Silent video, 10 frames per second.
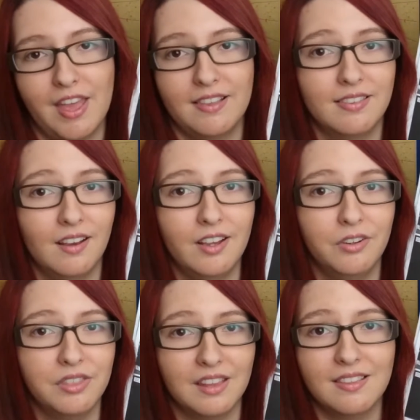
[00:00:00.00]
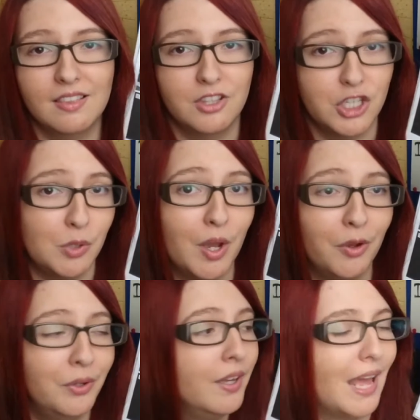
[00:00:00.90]
their style, this
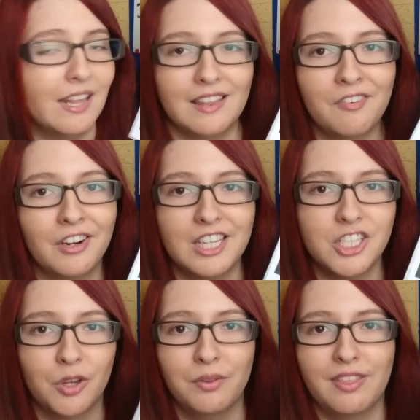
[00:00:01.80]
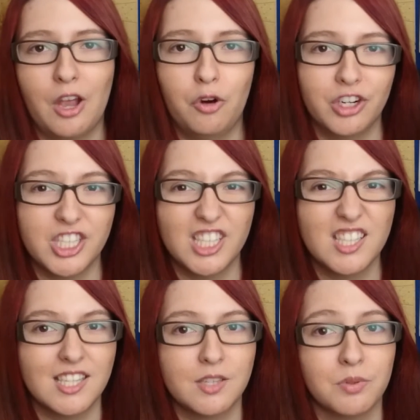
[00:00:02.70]
duo, and it definitely shows their
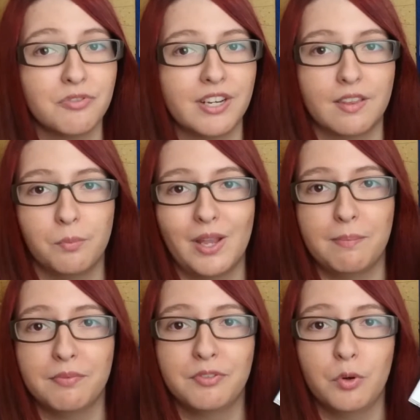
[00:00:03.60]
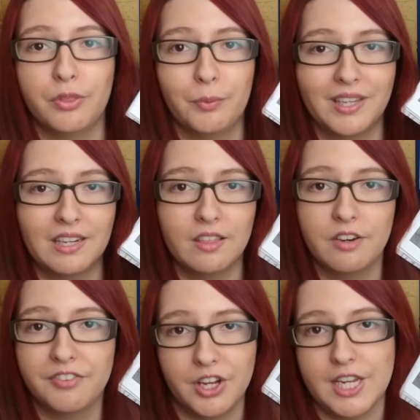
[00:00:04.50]
origins. This was written way before The Wicked and the
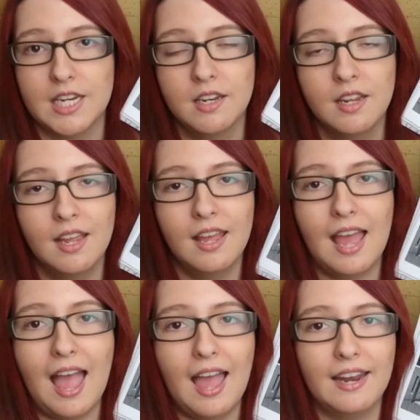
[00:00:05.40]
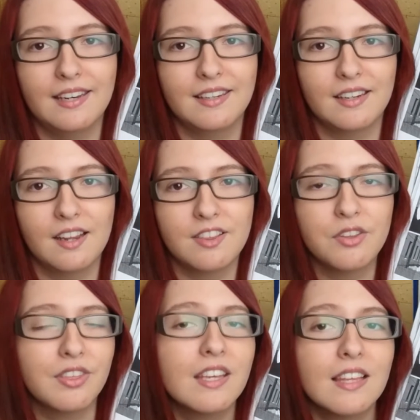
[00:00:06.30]
Divine, And I
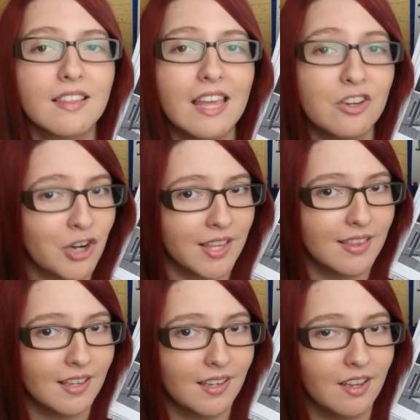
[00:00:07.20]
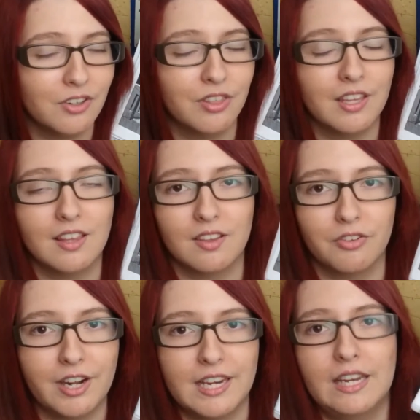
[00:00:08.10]
do think it's interesting. I do think it's a
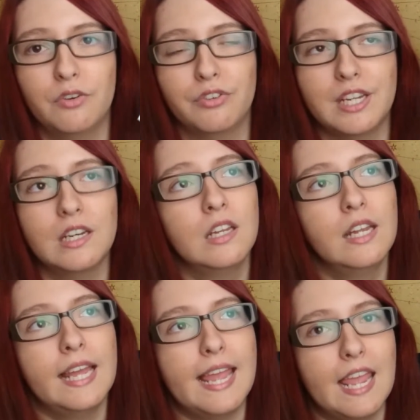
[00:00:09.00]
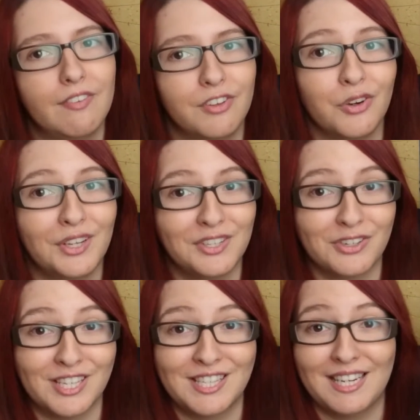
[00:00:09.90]
great little read if you're
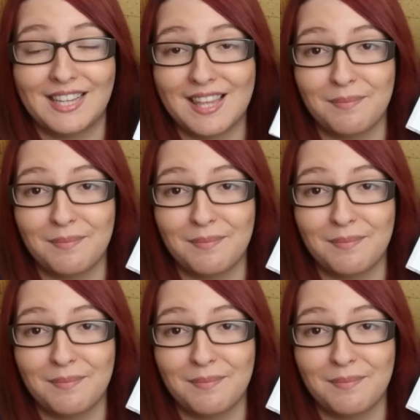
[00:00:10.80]
interested in